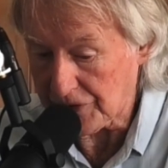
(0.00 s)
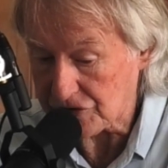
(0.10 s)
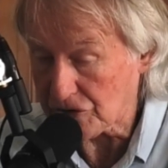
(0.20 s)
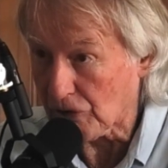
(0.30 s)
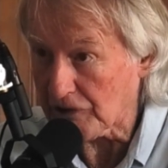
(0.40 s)
the
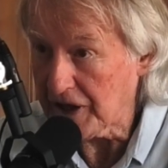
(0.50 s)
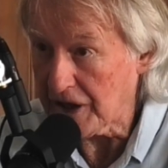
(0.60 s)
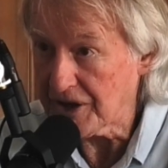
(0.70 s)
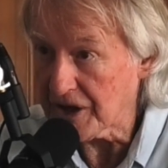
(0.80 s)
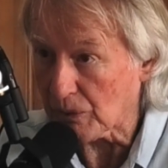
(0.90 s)
story
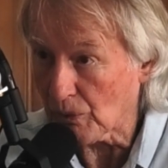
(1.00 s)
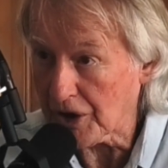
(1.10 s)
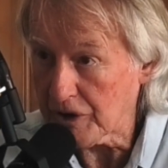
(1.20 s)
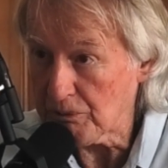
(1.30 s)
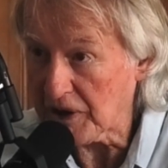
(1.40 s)
he did and
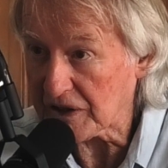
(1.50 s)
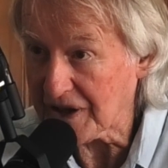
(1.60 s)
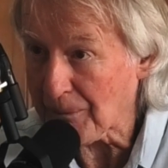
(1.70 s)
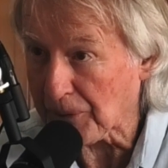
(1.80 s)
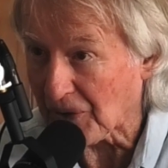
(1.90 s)
what he
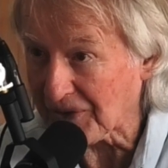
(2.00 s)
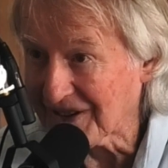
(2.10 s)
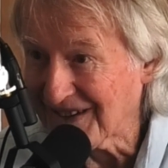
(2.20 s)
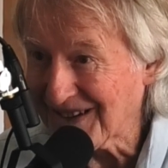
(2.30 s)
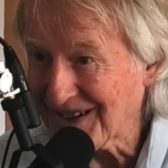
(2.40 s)
picked up
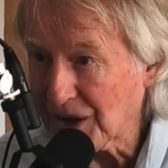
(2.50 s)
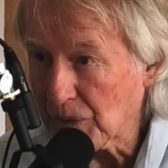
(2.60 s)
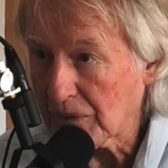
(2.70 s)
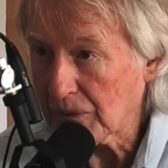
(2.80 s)
on mm.